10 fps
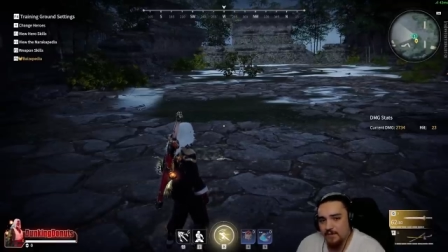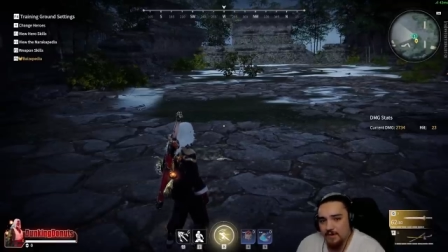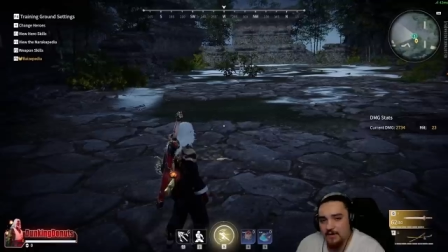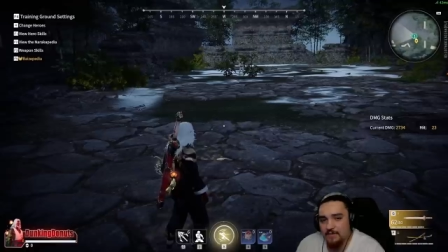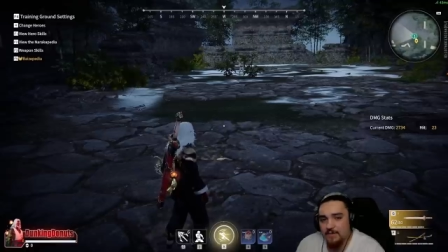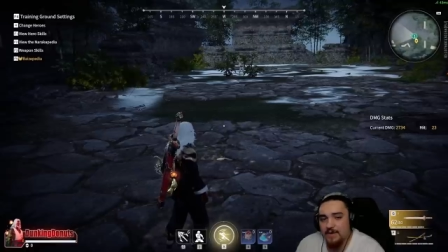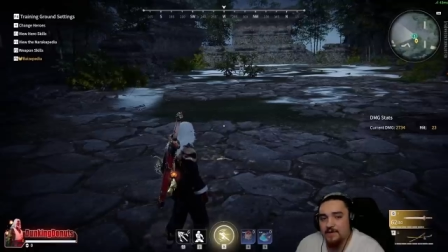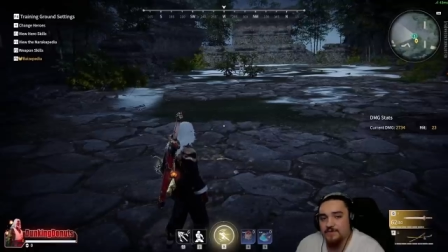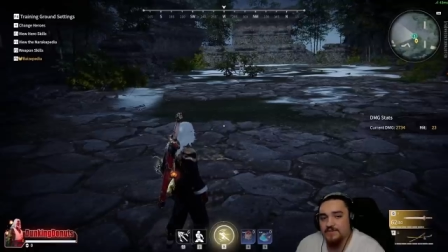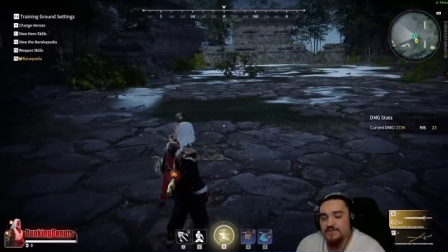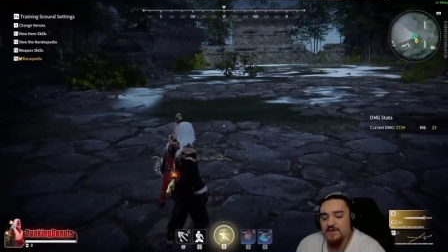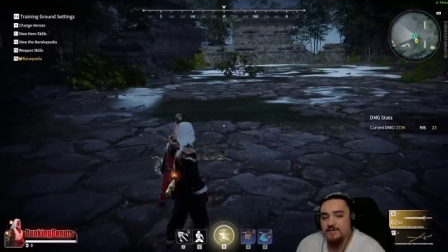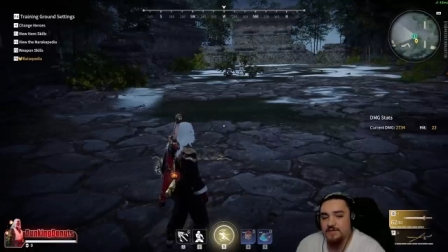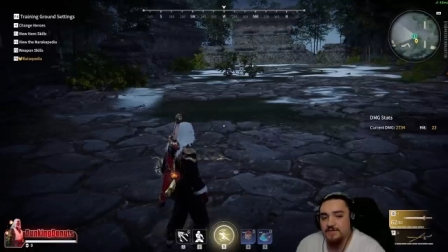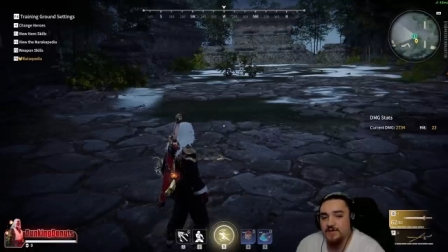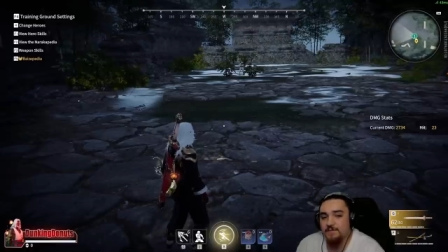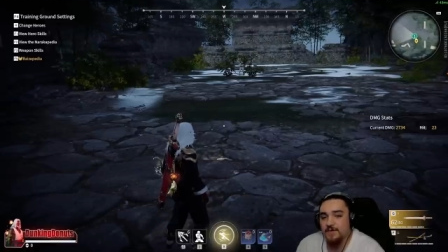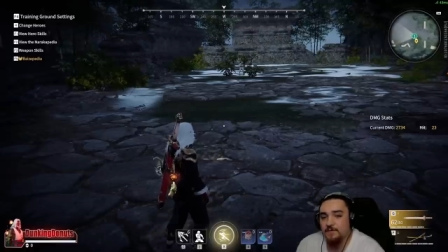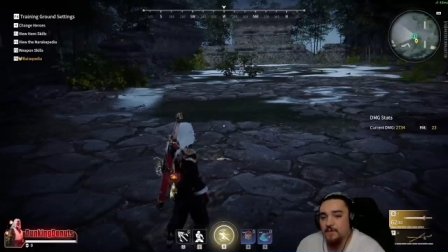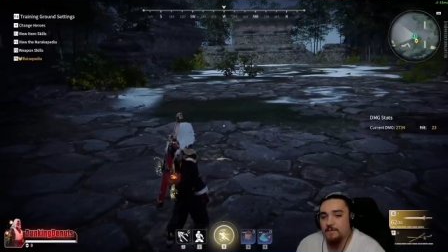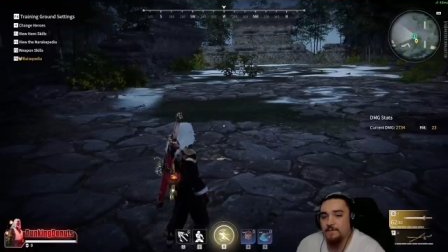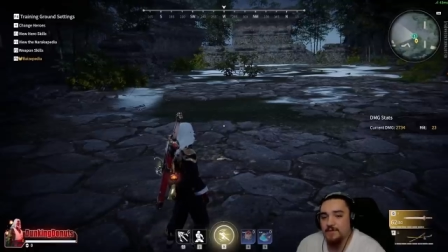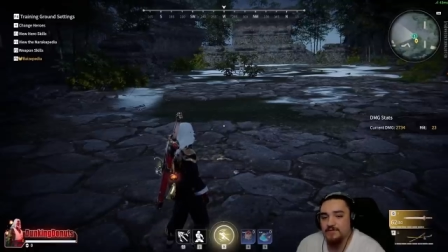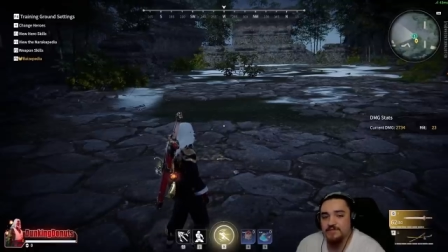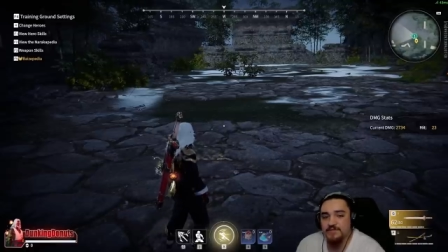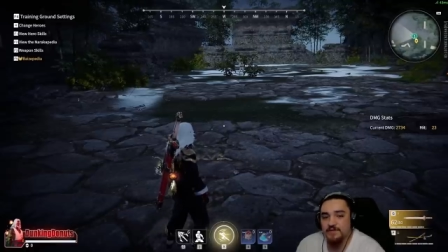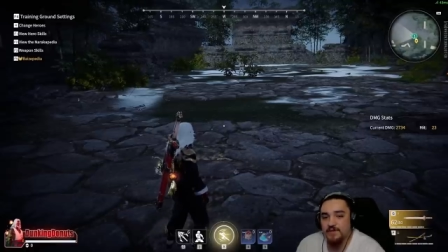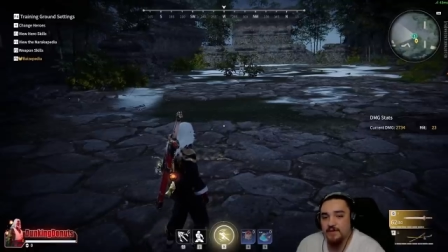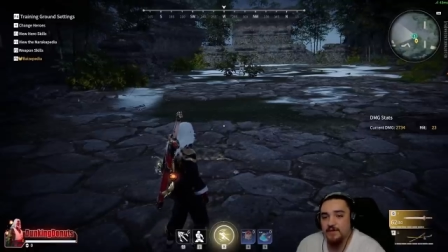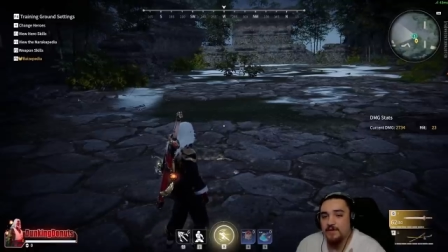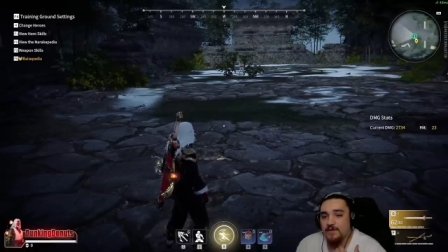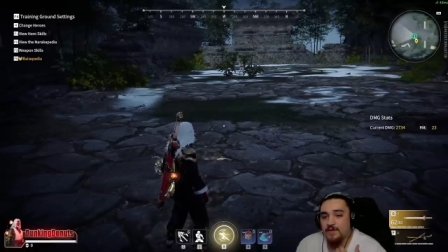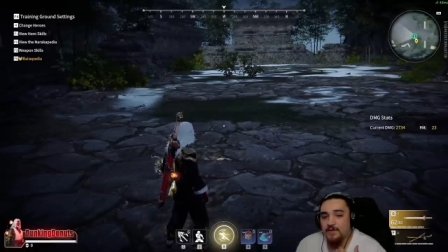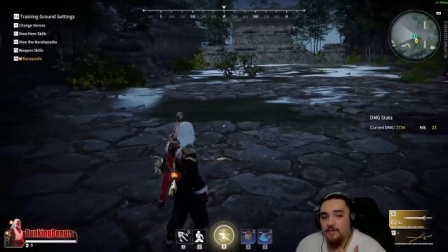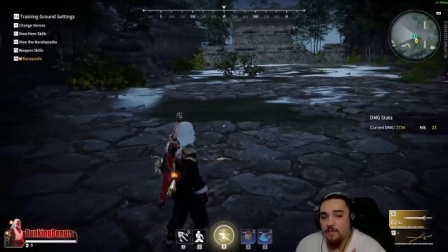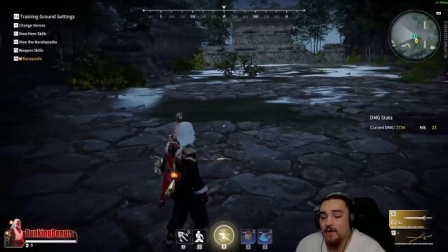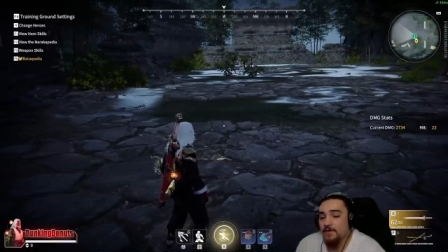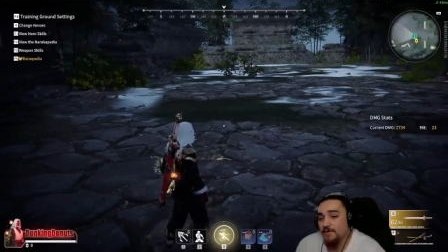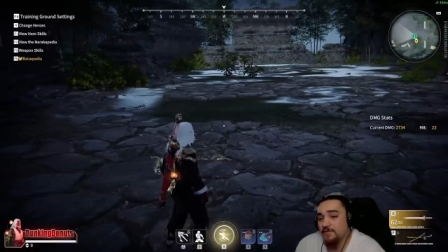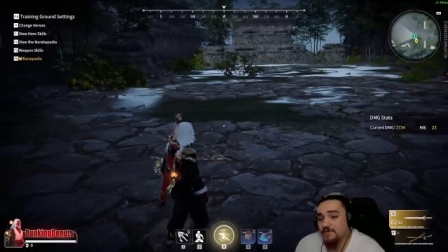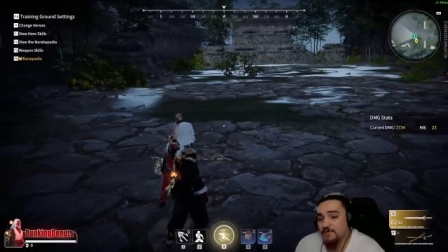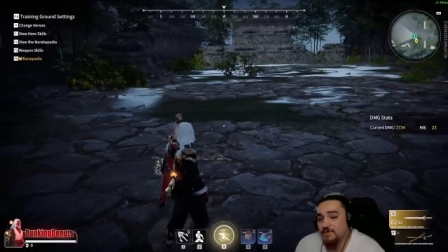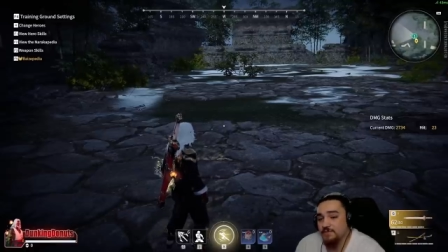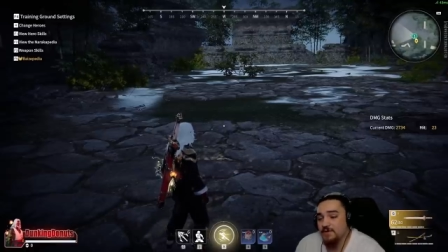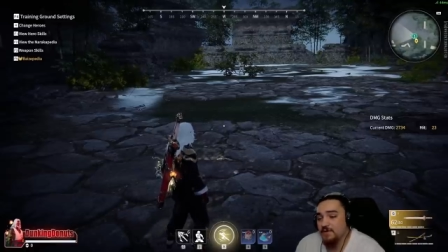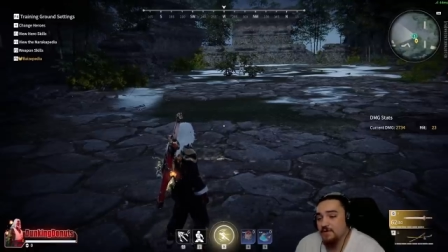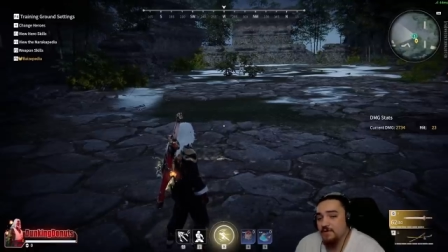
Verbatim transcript: and it will allow you to determine what beats what, so to speak.